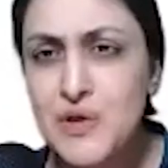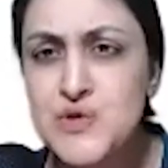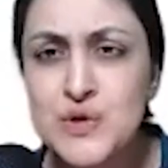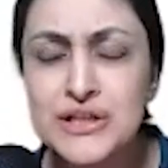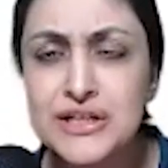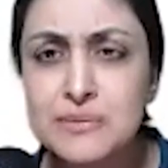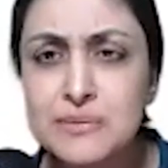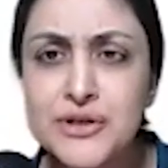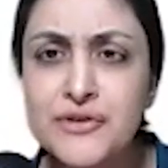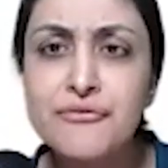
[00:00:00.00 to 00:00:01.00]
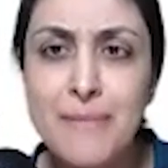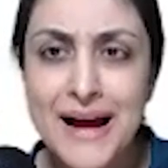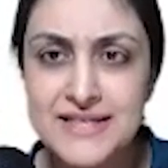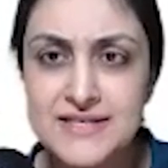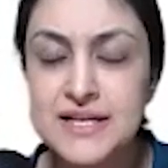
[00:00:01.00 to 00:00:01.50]
So little bit of
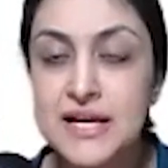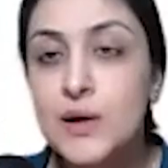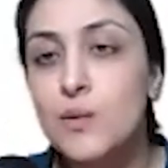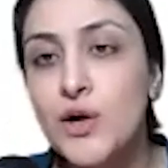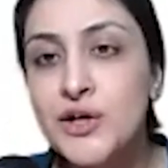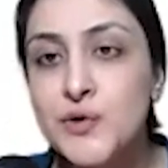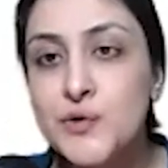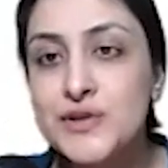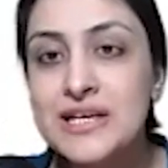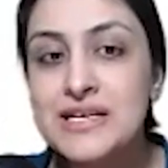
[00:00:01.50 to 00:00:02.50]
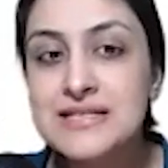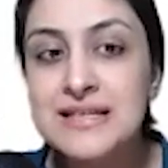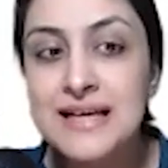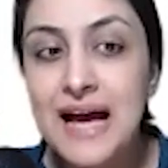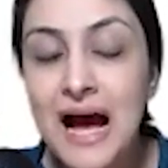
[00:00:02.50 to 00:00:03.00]
maths. What do you think is
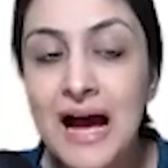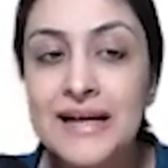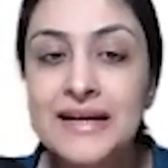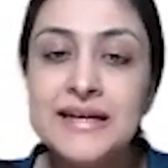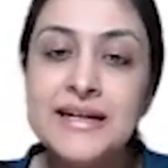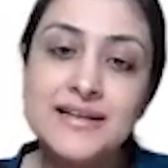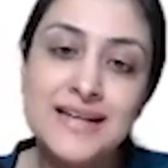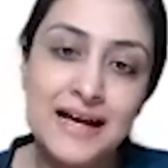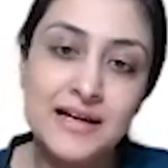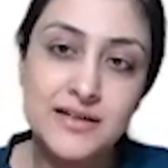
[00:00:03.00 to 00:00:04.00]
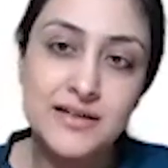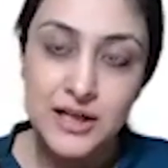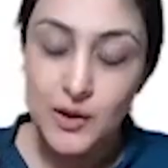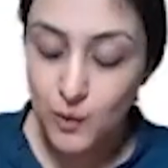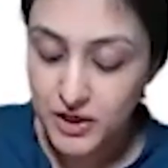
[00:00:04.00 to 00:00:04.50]
the ideal angle?
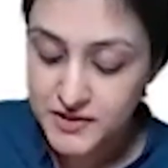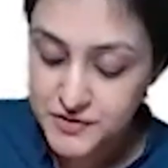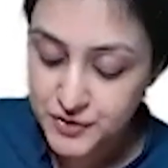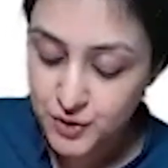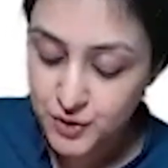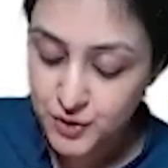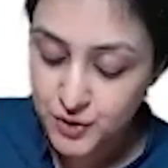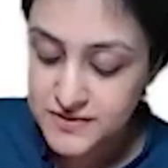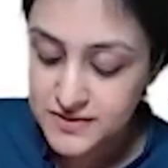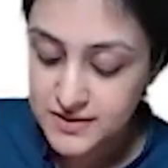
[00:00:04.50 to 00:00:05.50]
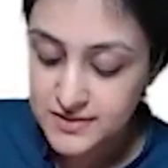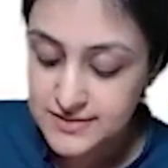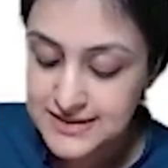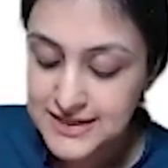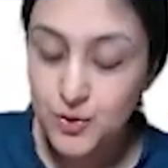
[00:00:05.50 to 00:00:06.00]
What is cos
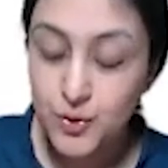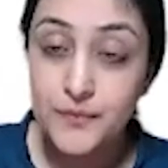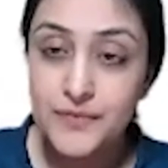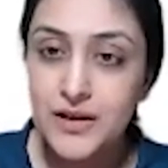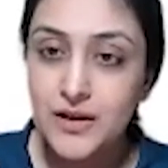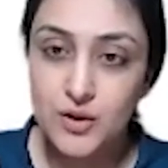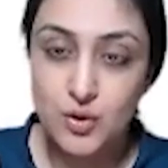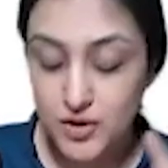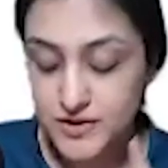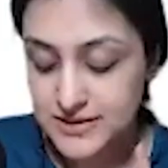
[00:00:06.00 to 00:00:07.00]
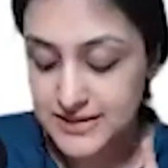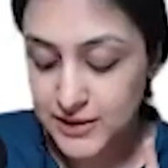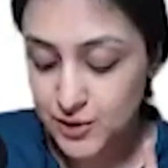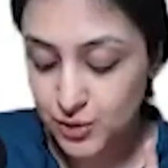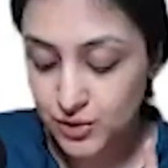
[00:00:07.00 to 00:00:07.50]
0? Cos
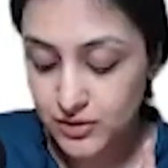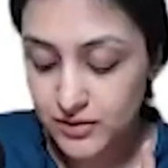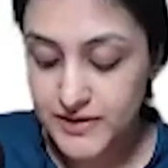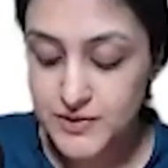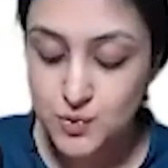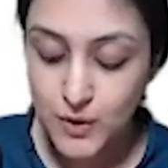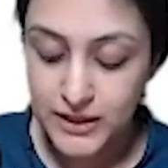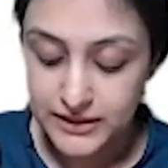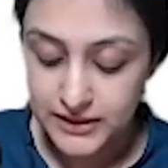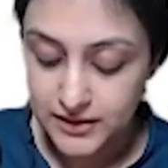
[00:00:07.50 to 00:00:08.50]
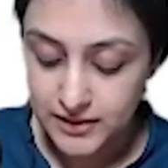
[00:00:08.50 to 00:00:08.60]
0 is 1.